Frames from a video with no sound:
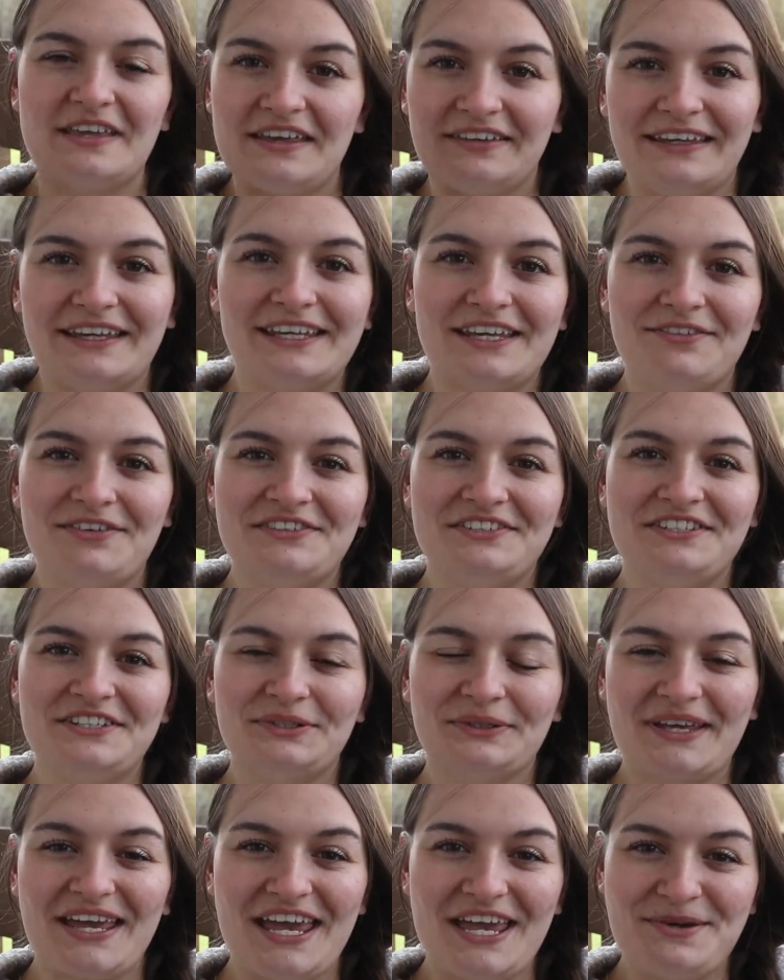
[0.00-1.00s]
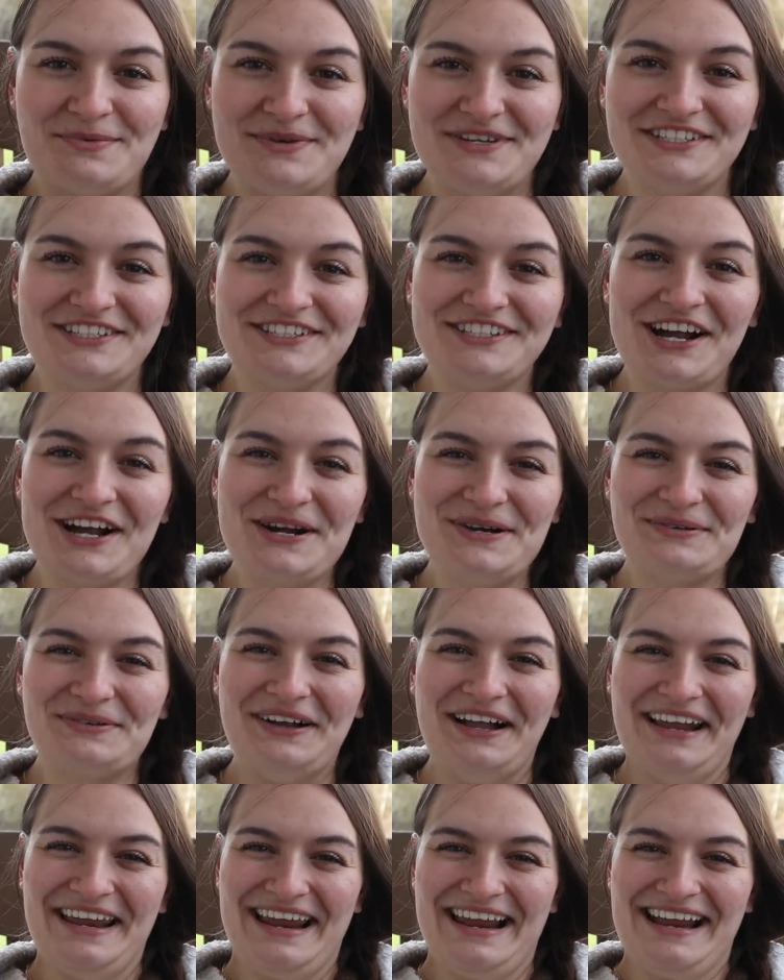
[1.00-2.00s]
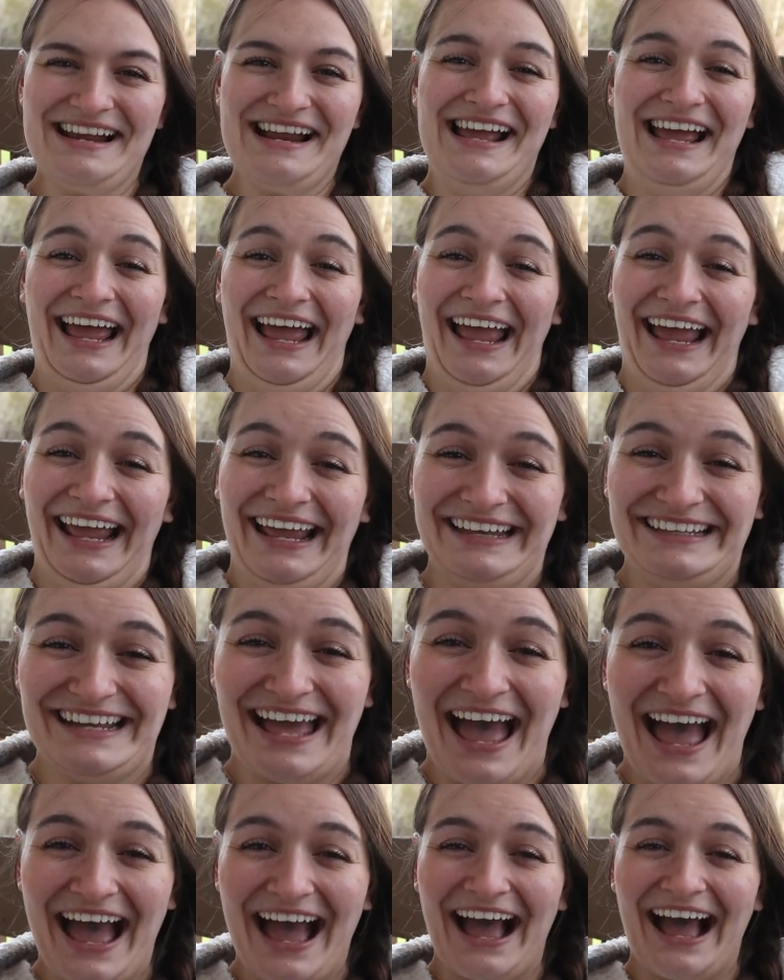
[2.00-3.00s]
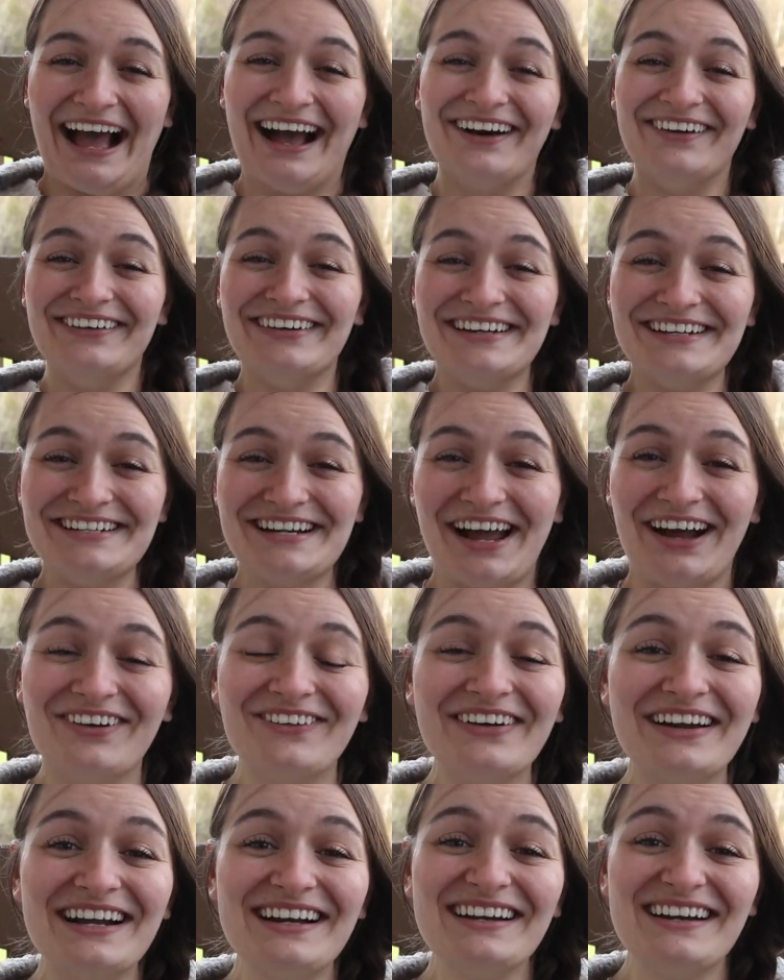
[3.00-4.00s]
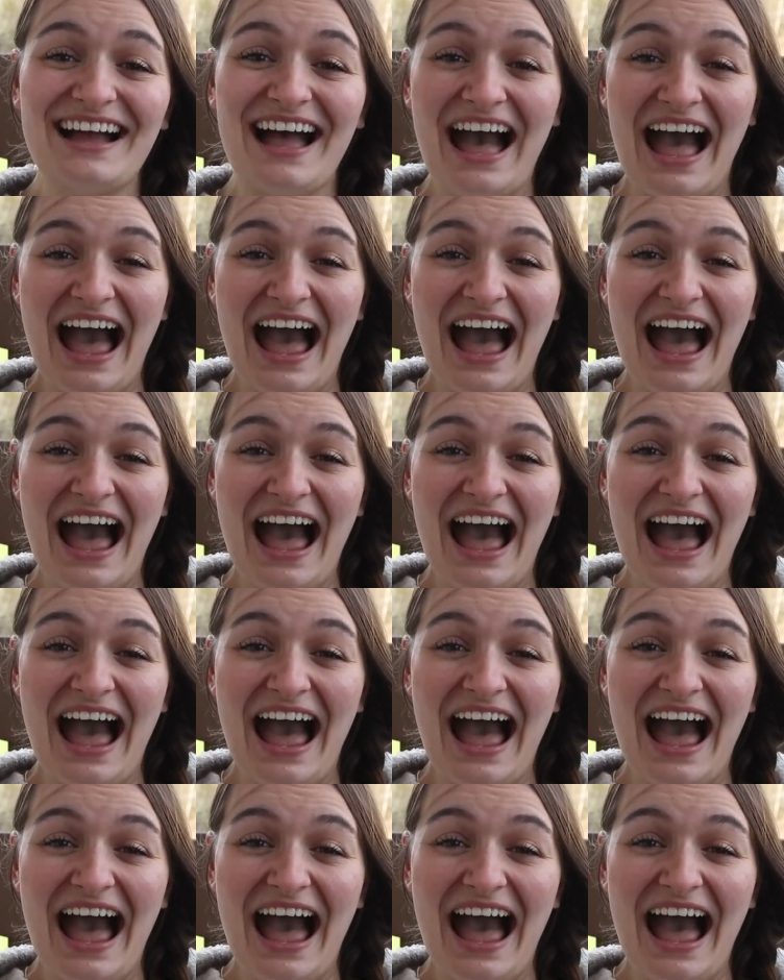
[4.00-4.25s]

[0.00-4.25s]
They like give us the okay, we start running, and out of nowhere,